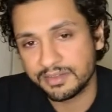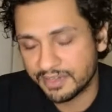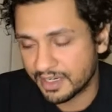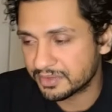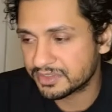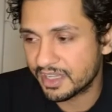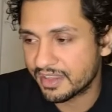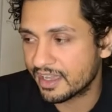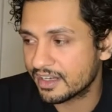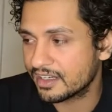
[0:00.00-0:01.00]
Fine, we'll try
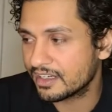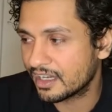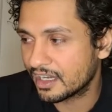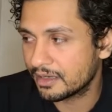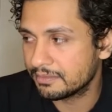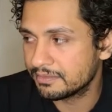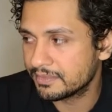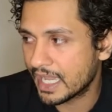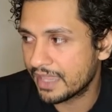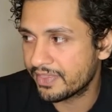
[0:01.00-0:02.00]
that. And
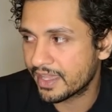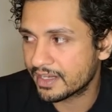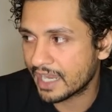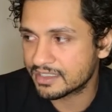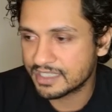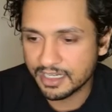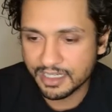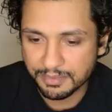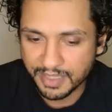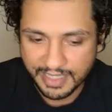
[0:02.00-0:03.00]
then I just ended
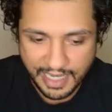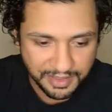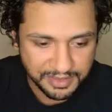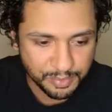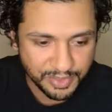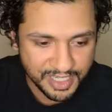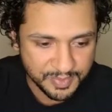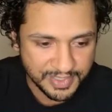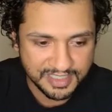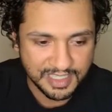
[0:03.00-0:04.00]
up like hella depressed
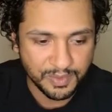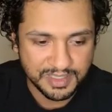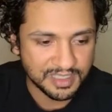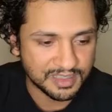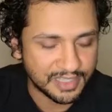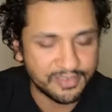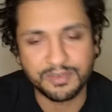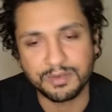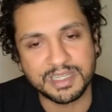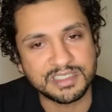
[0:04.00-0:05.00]
because I wasn't living
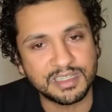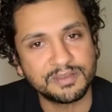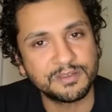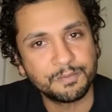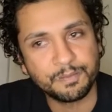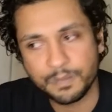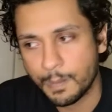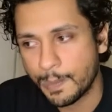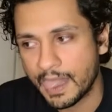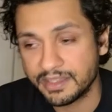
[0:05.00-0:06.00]
for myself,
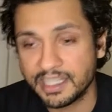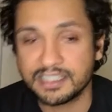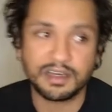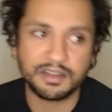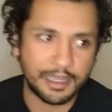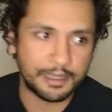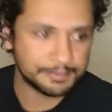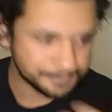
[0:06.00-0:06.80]
and they saw that.